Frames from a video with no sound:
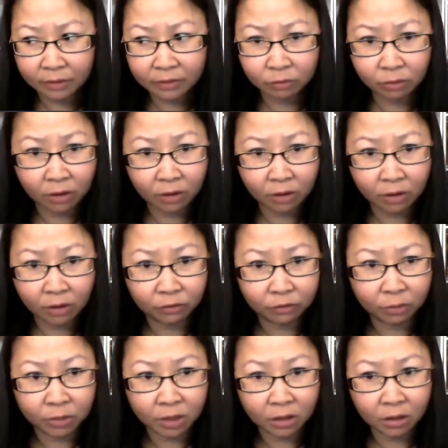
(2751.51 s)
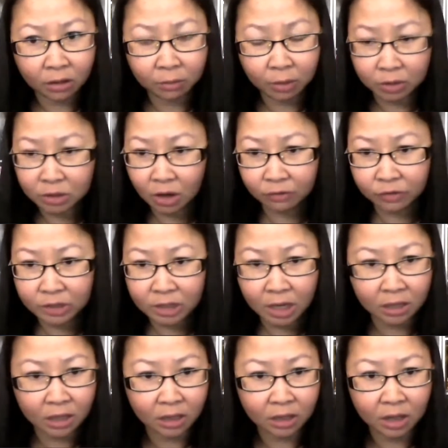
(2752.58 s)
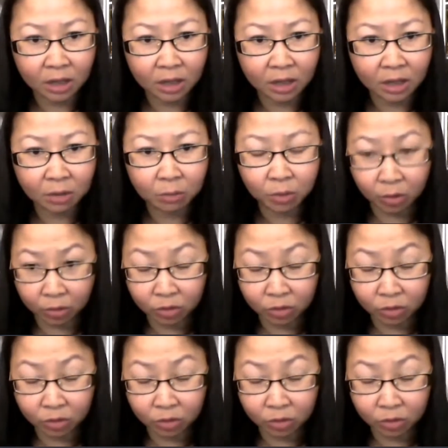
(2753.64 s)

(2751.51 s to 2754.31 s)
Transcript: left and right from the post office saying that they were